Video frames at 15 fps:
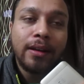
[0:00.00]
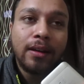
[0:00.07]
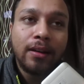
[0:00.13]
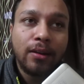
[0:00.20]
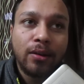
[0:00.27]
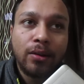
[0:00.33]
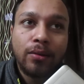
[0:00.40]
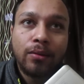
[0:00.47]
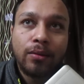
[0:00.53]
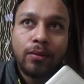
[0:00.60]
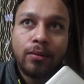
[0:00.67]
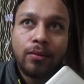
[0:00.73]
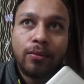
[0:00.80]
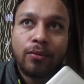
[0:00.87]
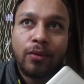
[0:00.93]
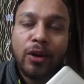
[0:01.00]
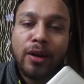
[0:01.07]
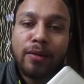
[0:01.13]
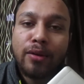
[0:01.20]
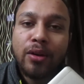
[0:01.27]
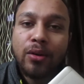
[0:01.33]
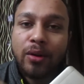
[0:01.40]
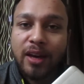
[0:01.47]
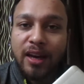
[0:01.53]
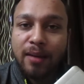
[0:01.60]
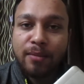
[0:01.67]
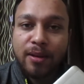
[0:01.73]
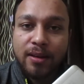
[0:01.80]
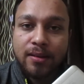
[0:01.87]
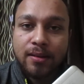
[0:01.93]
you know whatever your game
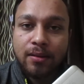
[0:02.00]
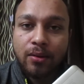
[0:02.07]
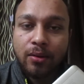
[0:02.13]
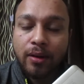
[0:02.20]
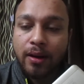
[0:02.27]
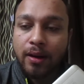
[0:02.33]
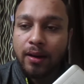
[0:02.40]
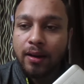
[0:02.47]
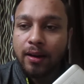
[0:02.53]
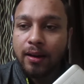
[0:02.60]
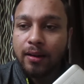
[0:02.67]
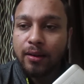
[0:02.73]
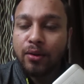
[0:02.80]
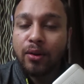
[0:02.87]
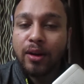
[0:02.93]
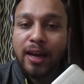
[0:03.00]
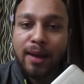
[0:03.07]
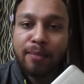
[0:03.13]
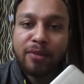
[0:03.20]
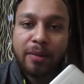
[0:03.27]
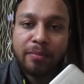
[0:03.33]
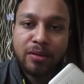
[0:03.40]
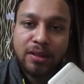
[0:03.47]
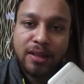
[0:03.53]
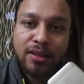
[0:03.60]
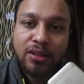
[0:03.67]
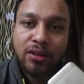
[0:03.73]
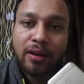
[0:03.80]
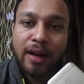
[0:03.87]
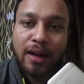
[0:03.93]
is okay your game represents
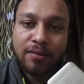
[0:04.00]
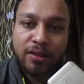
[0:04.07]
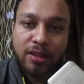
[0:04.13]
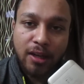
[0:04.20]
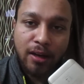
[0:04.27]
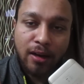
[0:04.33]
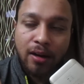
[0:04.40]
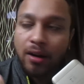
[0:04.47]
your lifestyle